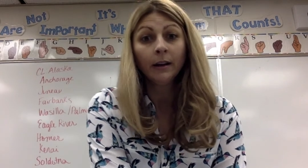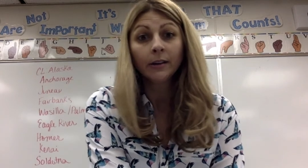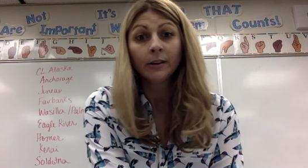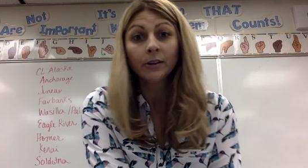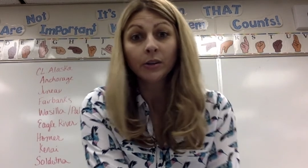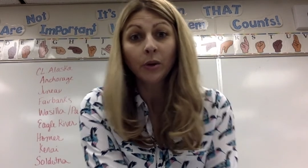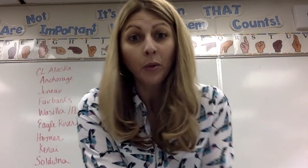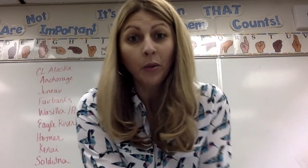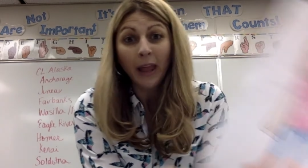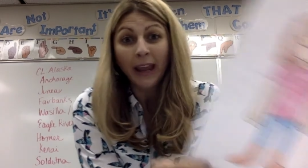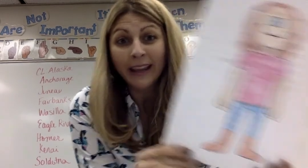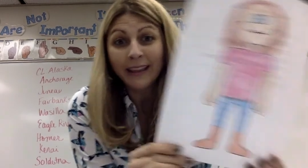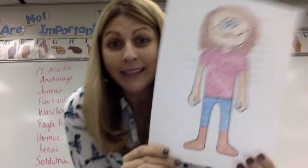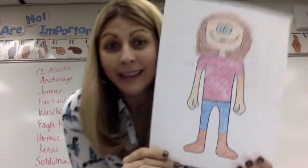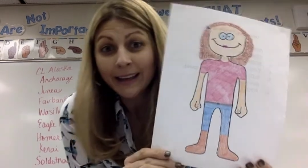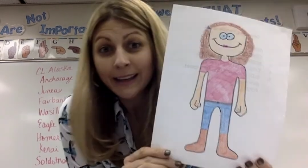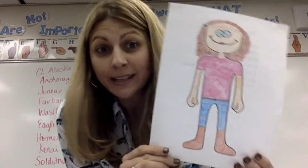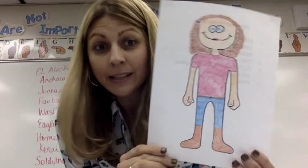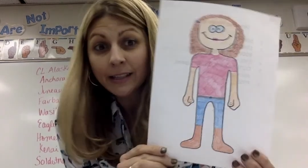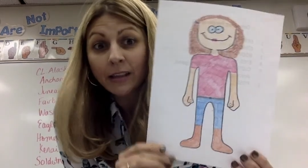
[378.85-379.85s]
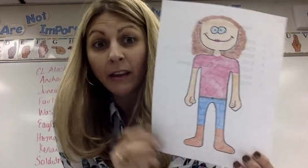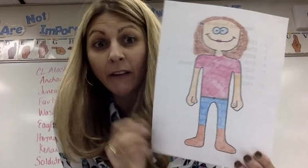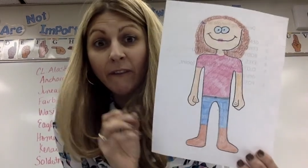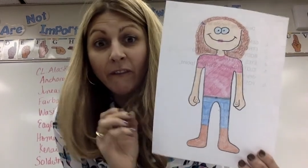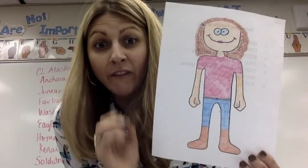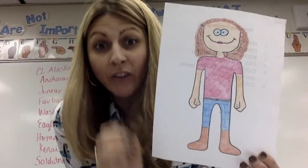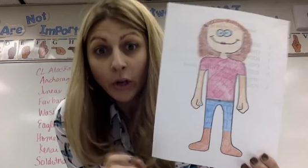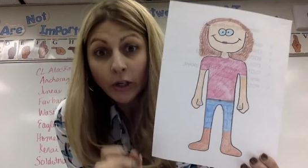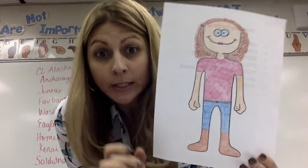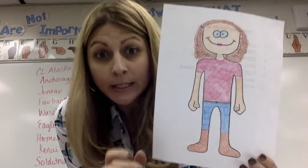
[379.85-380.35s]
So like this, the
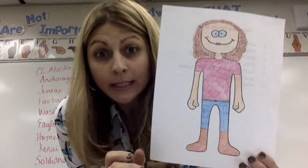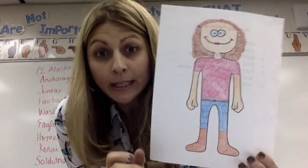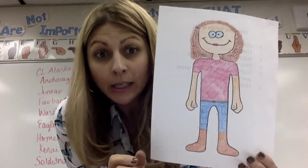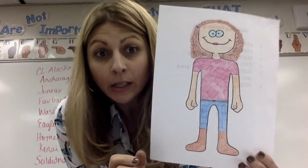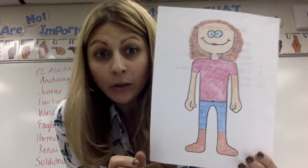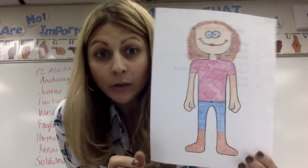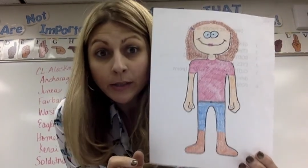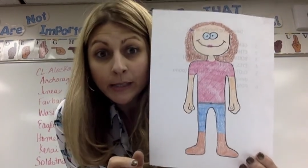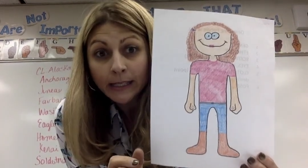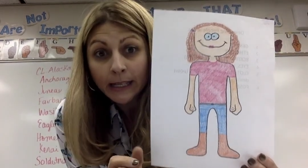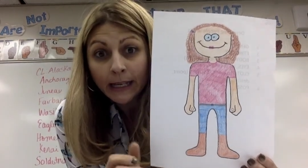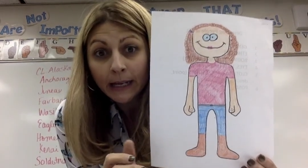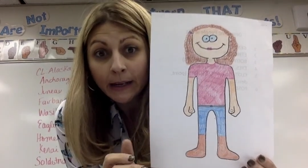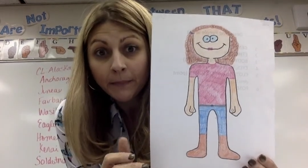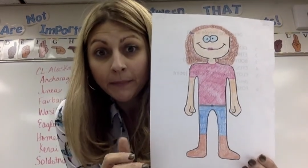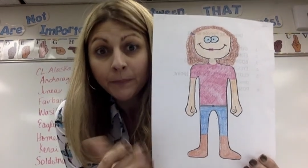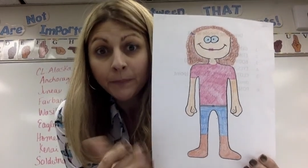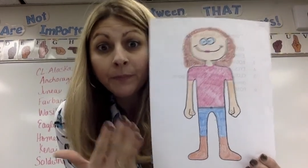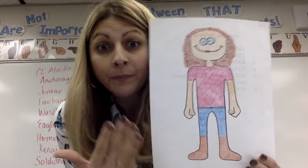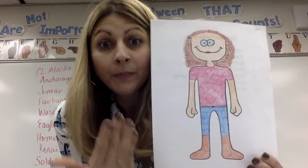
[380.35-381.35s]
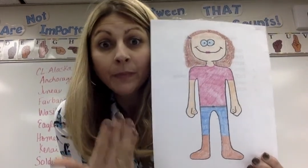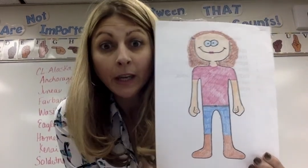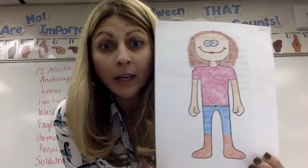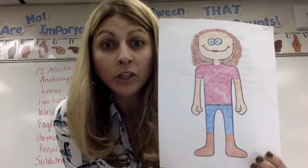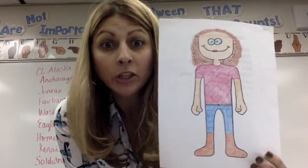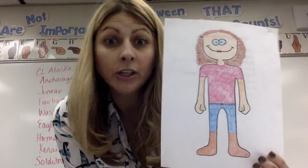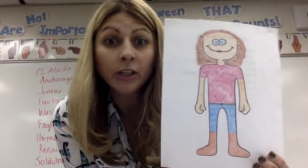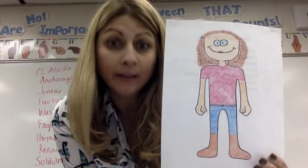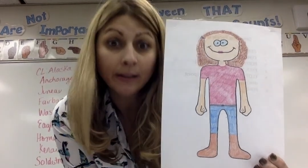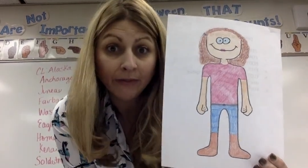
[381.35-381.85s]
first thing you see is
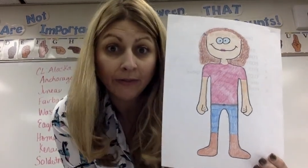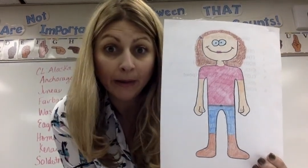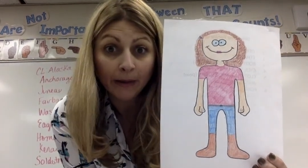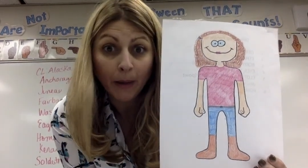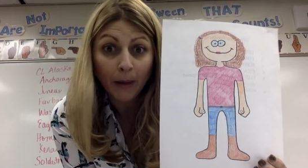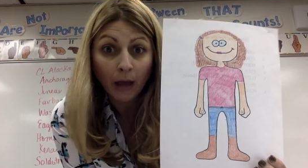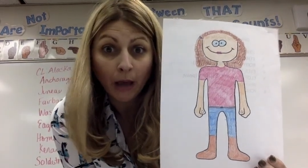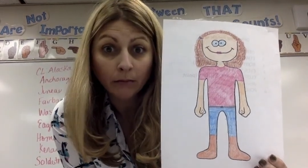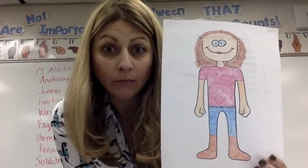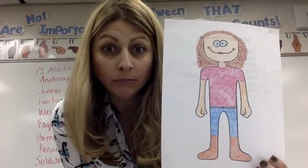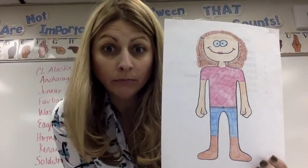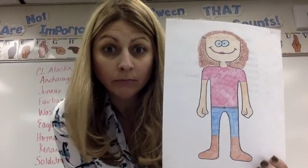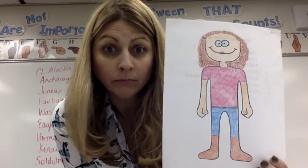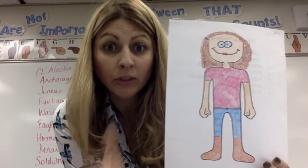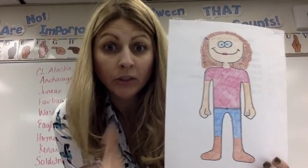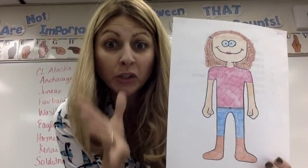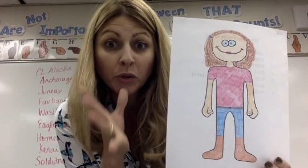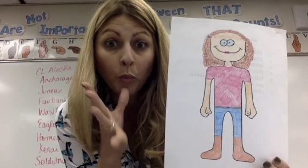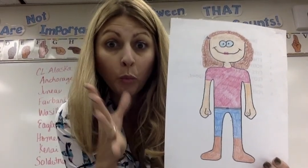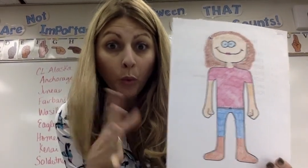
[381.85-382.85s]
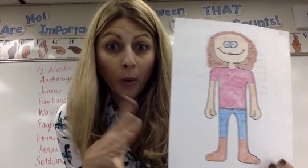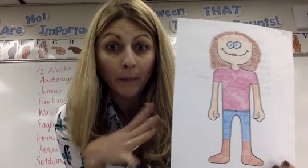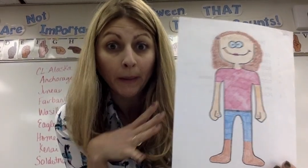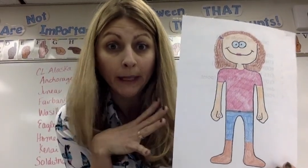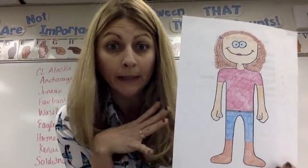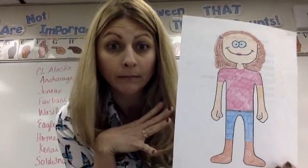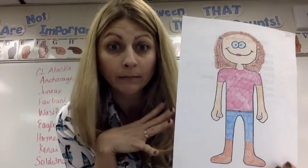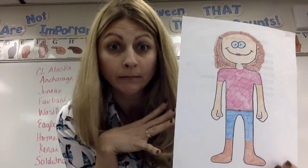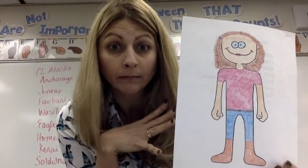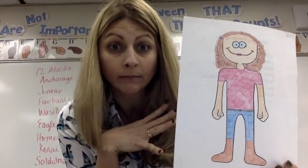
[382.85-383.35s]
she's a female. She's a
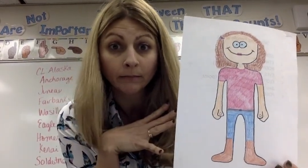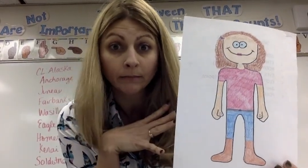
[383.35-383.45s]
woman.